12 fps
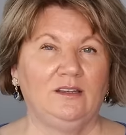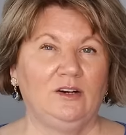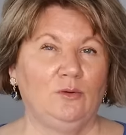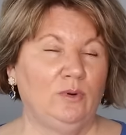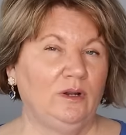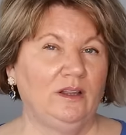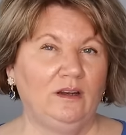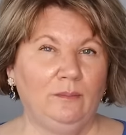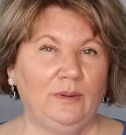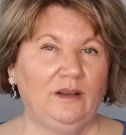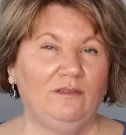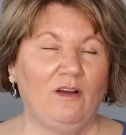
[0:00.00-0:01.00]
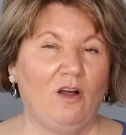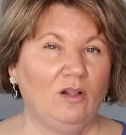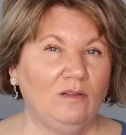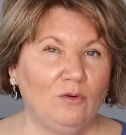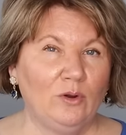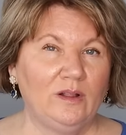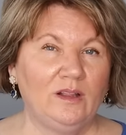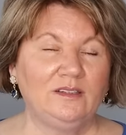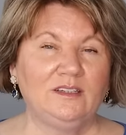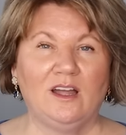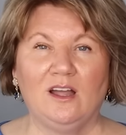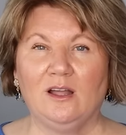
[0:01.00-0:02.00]
you know, put a little bit of olive oil on
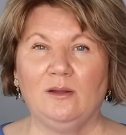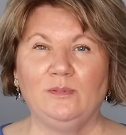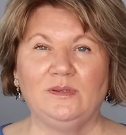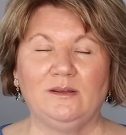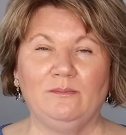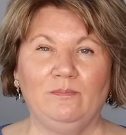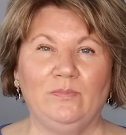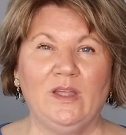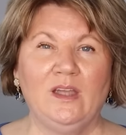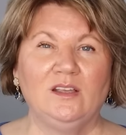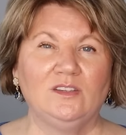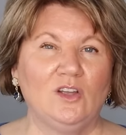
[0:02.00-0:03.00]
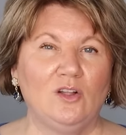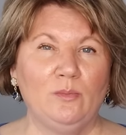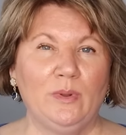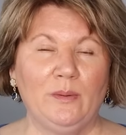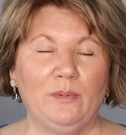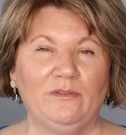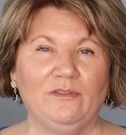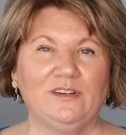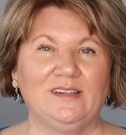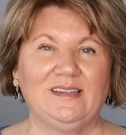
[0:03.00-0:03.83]
top, some salt and pepper for